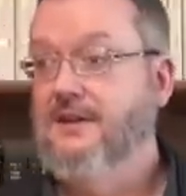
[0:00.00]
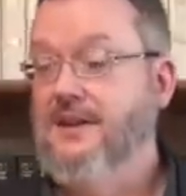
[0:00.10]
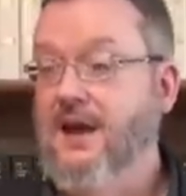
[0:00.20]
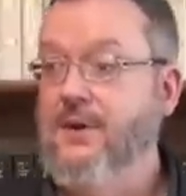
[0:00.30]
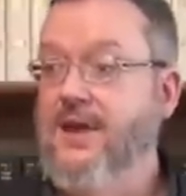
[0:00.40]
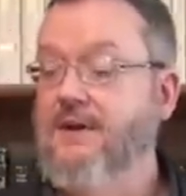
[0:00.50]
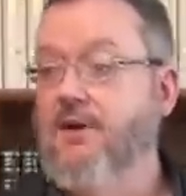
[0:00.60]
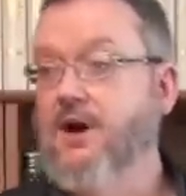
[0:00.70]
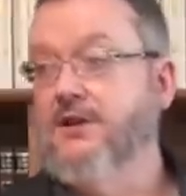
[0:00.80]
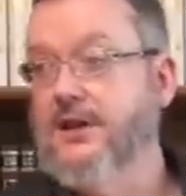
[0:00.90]
Now we have
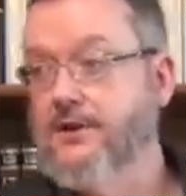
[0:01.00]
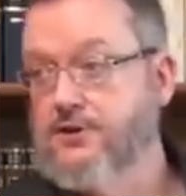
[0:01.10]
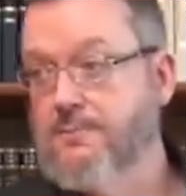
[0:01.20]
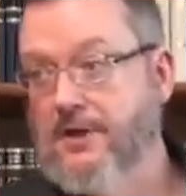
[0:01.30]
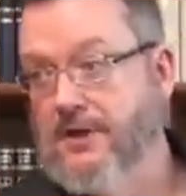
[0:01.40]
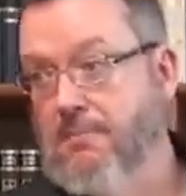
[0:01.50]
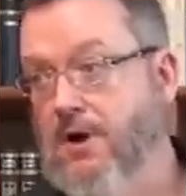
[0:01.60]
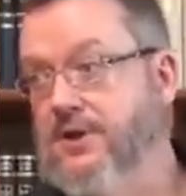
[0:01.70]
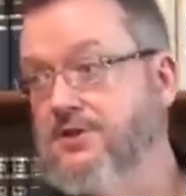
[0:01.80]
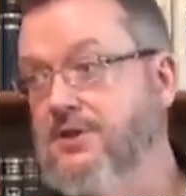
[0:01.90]
our leaders spouting
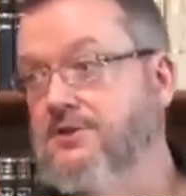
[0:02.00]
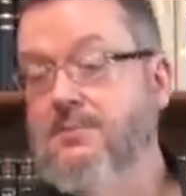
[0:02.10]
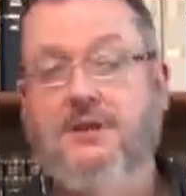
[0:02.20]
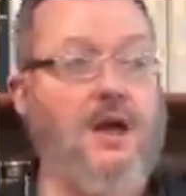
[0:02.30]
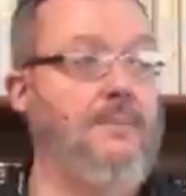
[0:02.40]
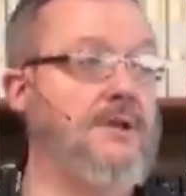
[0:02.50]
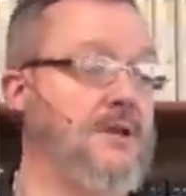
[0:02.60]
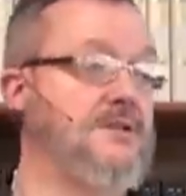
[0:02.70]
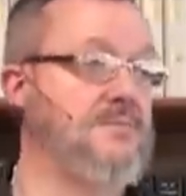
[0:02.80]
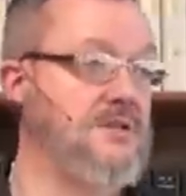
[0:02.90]
Marxism and
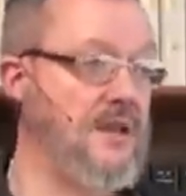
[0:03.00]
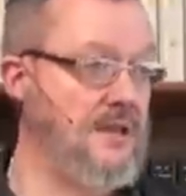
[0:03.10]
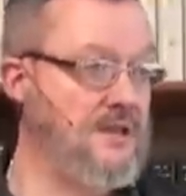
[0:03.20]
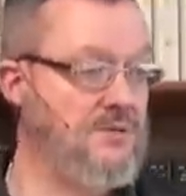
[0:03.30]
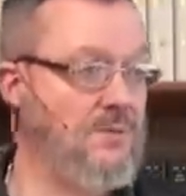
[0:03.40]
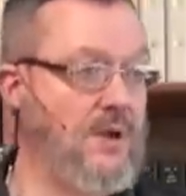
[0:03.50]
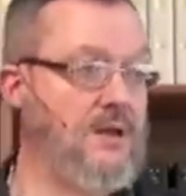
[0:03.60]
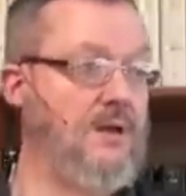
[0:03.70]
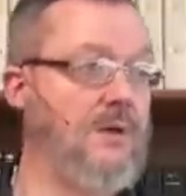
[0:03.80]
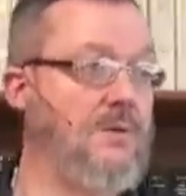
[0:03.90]
communism saying that's the way
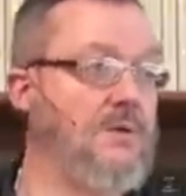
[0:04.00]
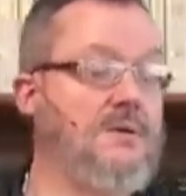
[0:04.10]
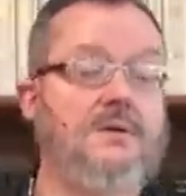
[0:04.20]
to go.